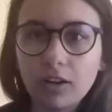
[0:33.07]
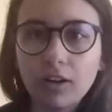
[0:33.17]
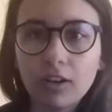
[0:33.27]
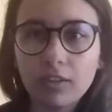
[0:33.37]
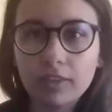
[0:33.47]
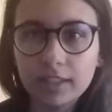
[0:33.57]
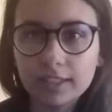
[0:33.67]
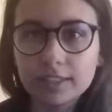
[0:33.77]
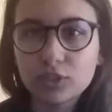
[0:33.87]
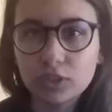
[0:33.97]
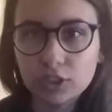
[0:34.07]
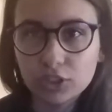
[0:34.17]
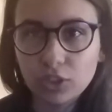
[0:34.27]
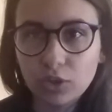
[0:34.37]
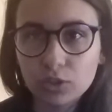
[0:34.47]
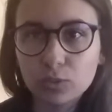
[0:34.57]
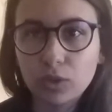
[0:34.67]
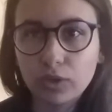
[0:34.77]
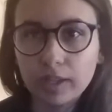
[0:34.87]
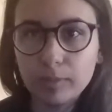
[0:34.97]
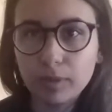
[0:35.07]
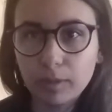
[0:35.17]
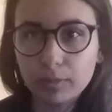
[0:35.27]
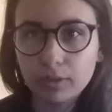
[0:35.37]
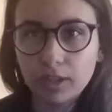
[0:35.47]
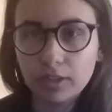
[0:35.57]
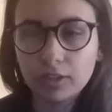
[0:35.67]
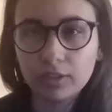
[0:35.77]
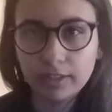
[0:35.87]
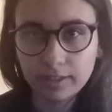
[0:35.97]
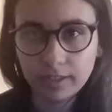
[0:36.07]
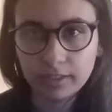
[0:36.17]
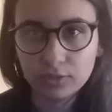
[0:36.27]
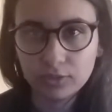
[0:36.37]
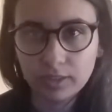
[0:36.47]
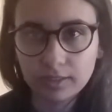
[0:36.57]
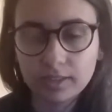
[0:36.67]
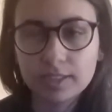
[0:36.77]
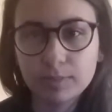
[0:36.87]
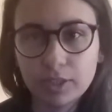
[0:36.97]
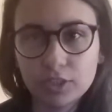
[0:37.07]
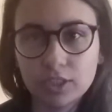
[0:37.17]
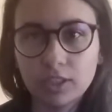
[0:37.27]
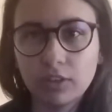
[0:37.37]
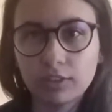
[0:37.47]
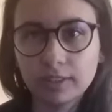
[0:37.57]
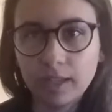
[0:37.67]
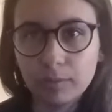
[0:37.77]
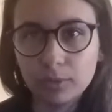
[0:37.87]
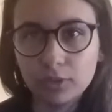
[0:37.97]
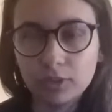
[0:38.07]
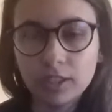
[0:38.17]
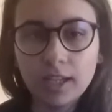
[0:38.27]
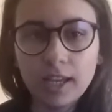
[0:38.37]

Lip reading: All of these three shows were really popular on the internet, especially on Tumblr.